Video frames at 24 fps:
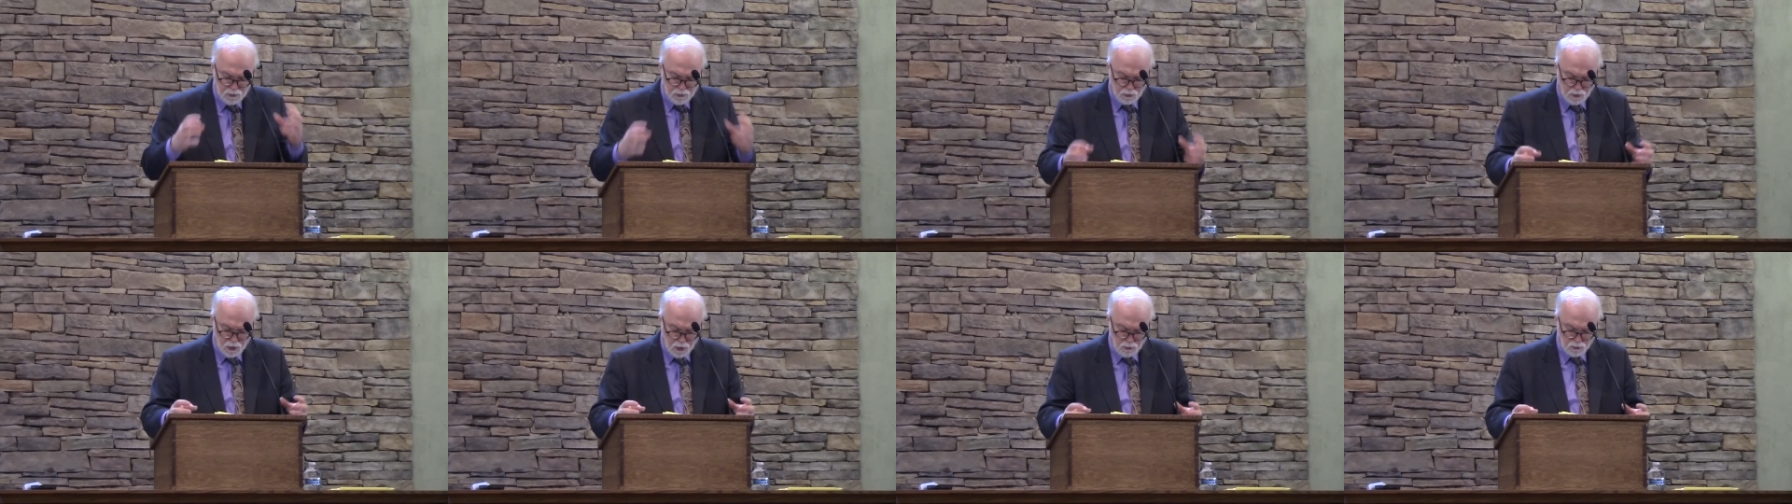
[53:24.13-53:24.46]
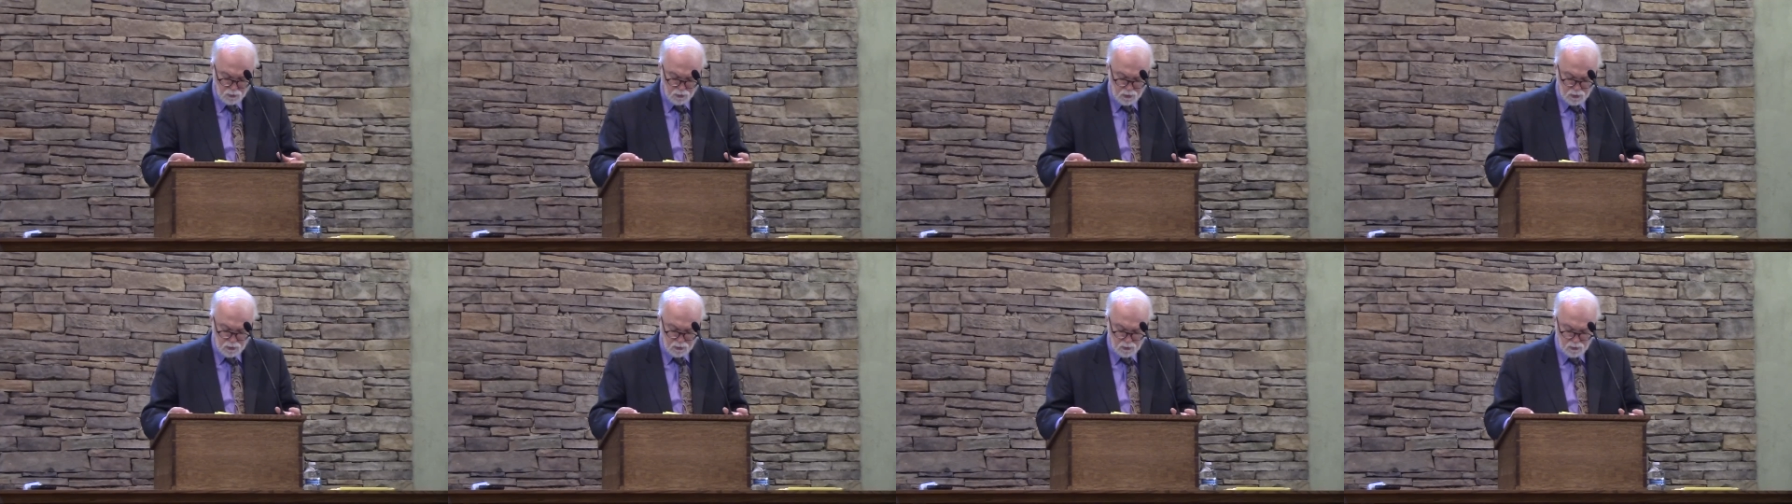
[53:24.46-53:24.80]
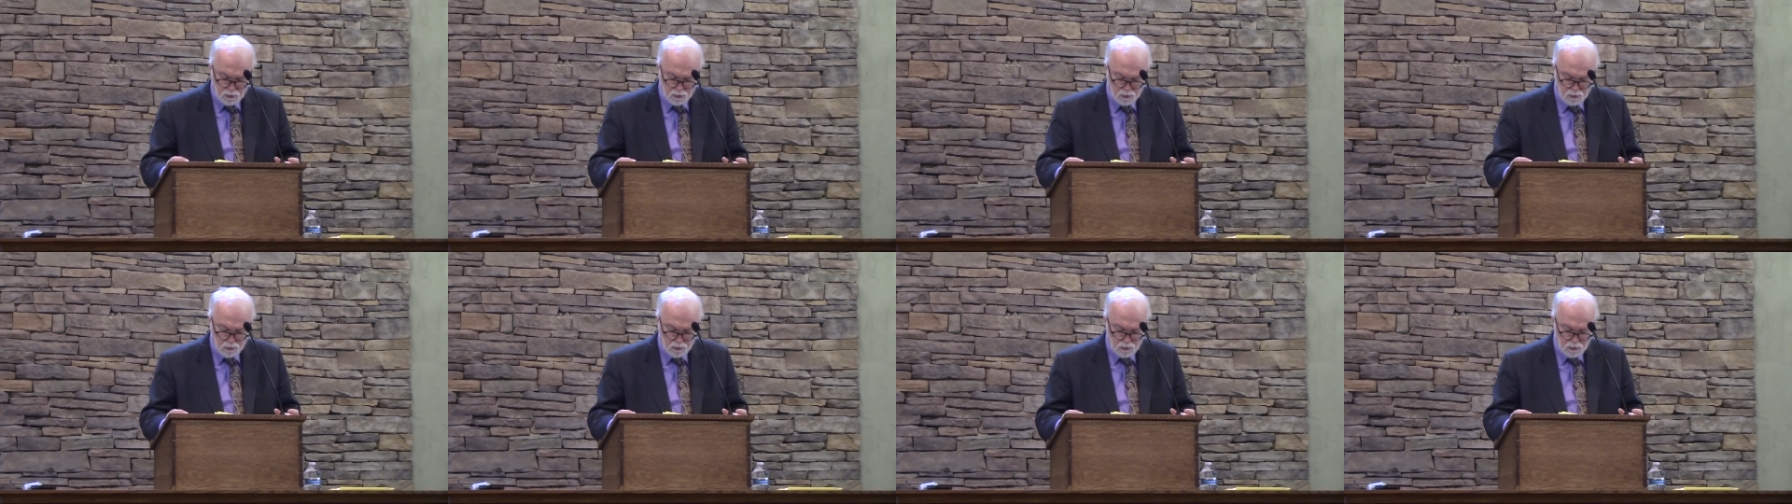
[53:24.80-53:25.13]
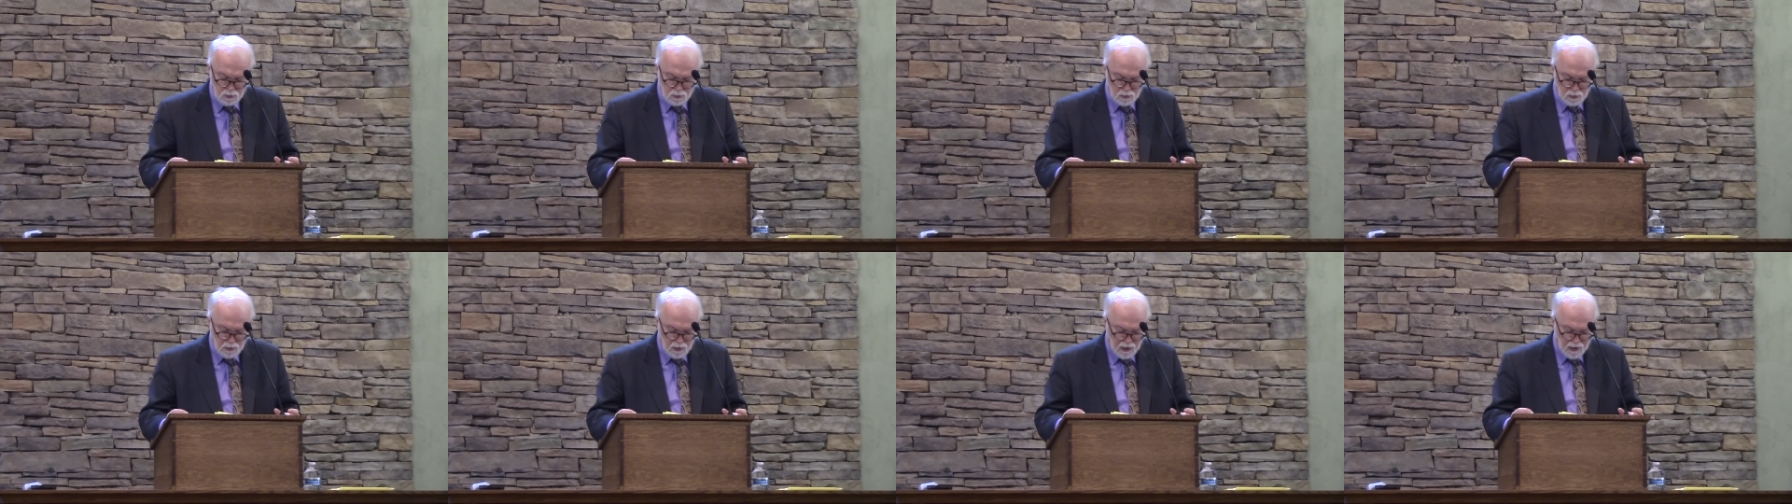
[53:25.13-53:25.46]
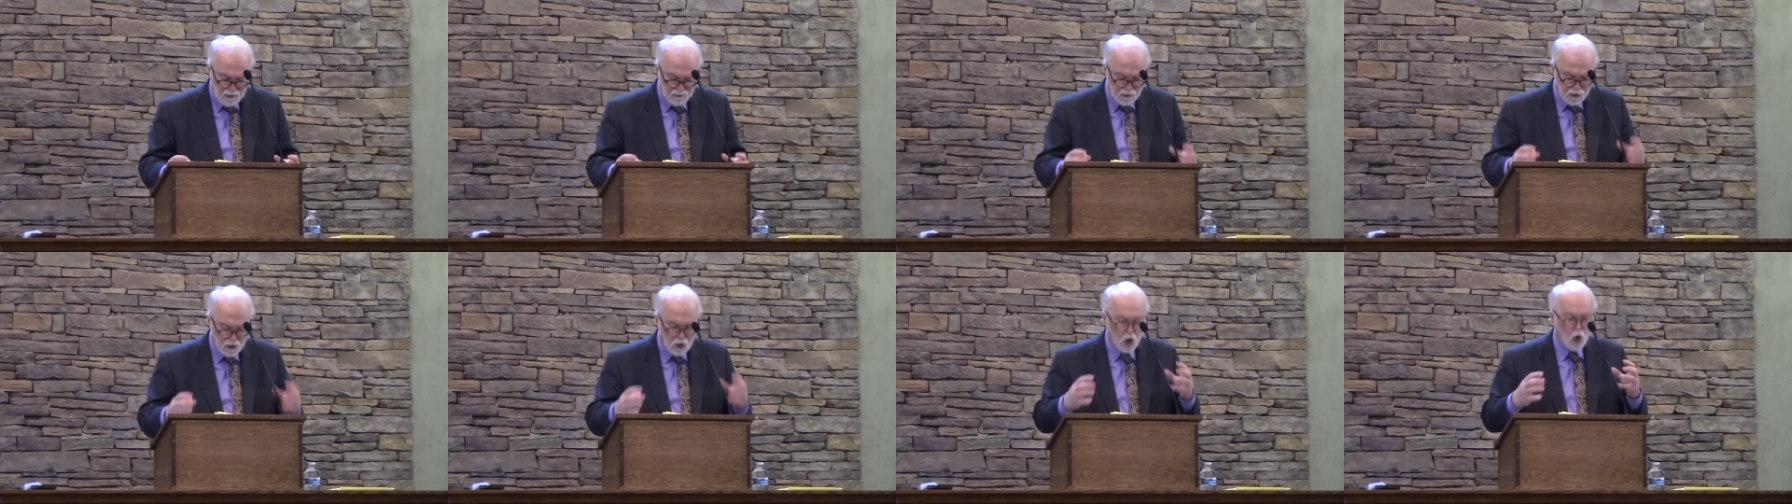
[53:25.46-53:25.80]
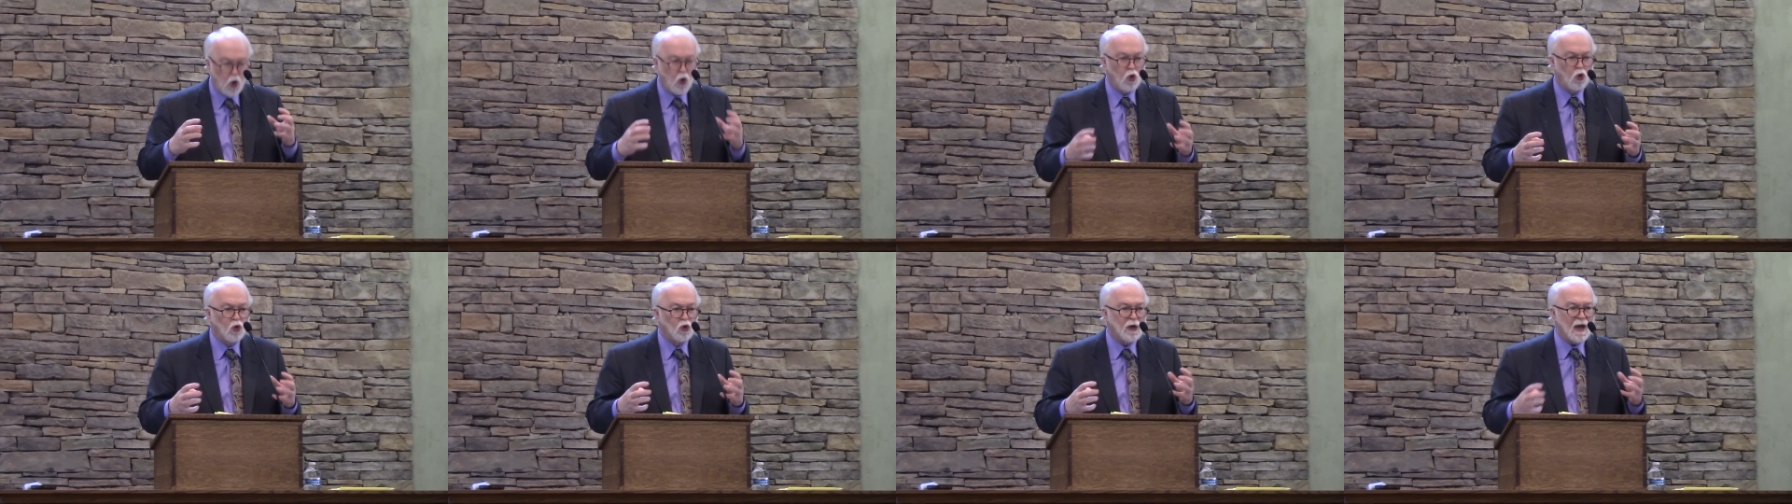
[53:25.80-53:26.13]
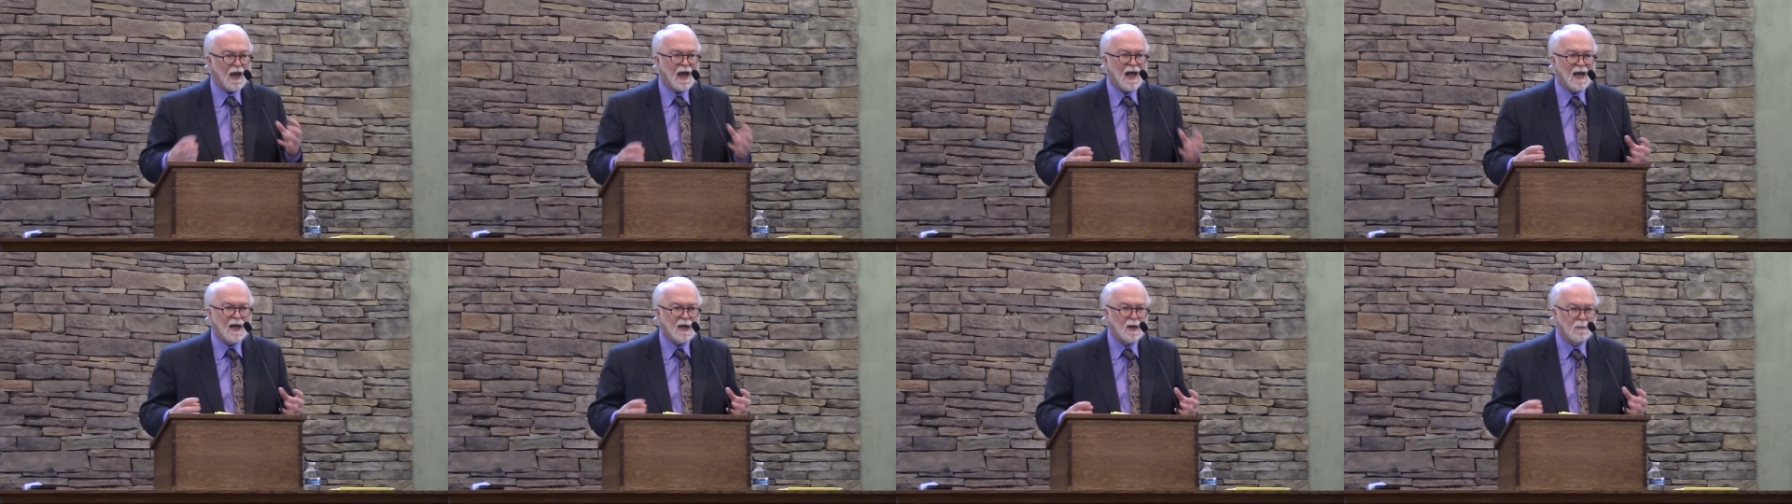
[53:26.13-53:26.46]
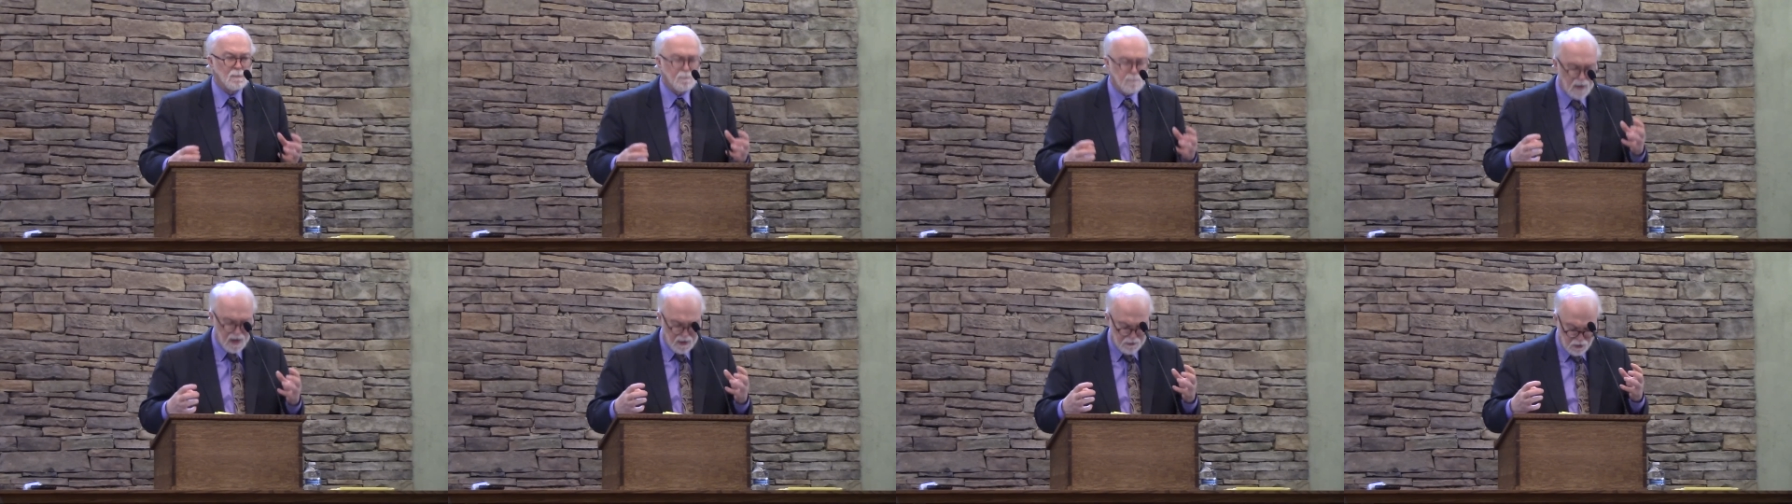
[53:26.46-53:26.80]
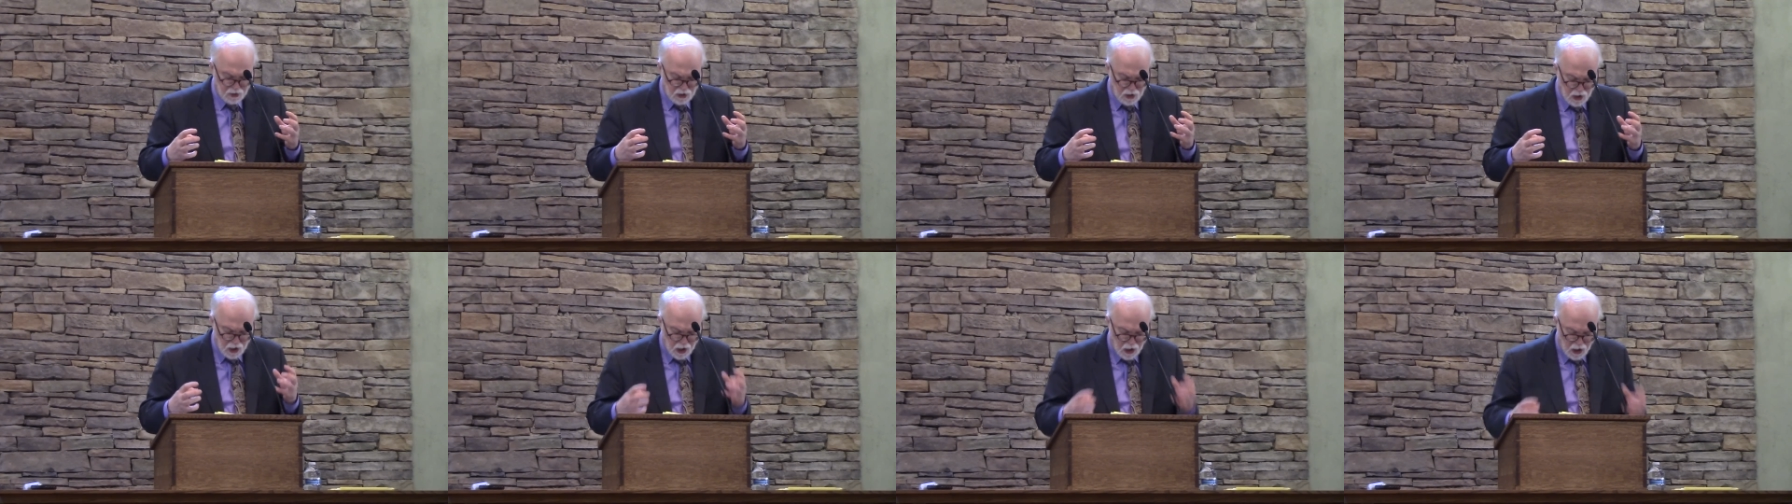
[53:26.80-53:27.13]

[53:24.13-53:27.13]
the throat and the old Adam by the